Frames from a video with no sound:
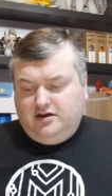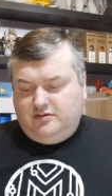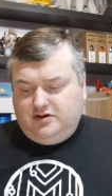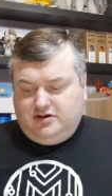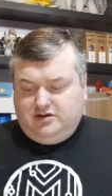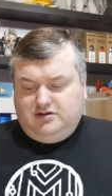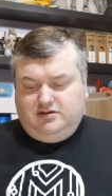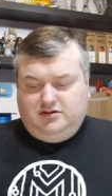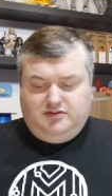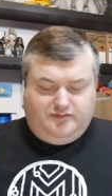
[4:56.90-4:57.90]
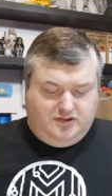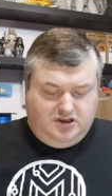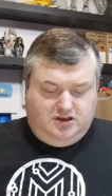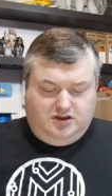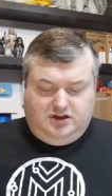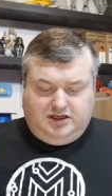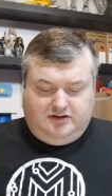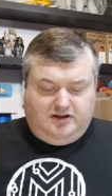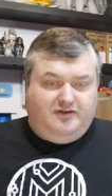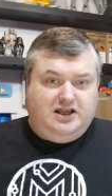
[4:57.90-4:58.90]
uh, like
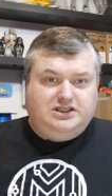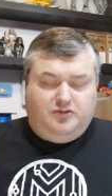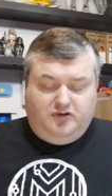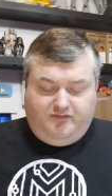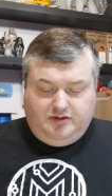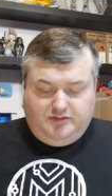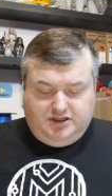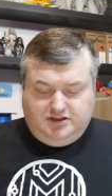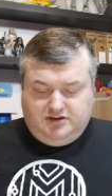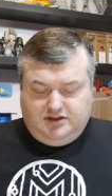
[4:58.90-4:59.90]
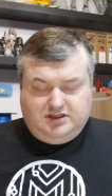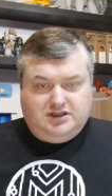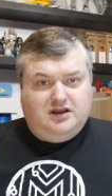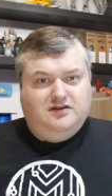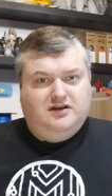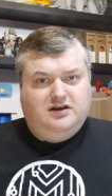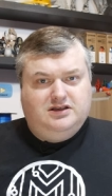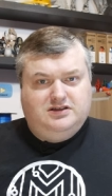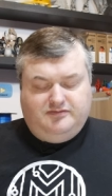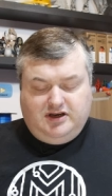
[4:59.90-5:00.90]
a flexible filament that
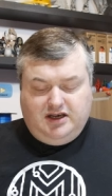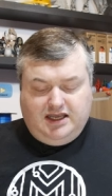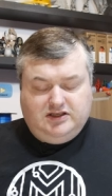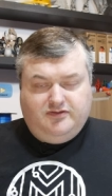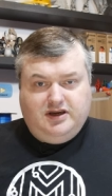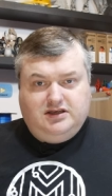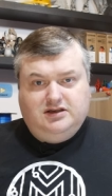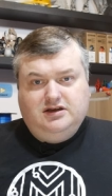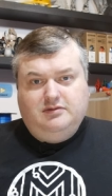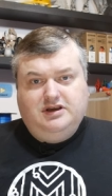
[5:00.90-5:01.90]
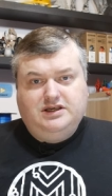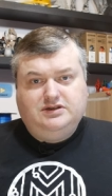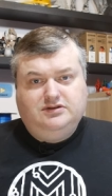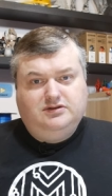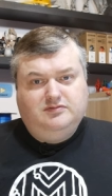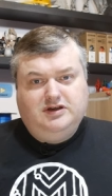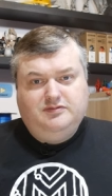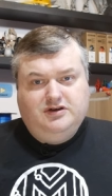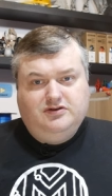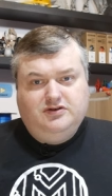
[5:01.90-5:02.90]
has very lightweight application might
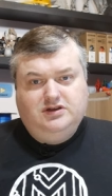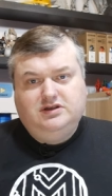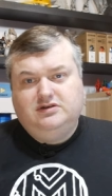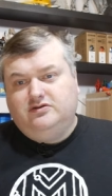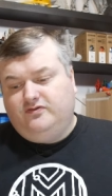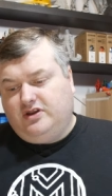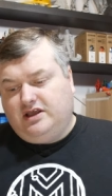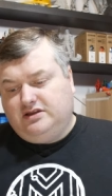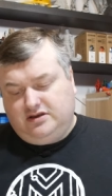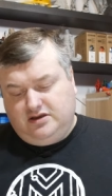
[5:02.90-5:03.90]
be good good for that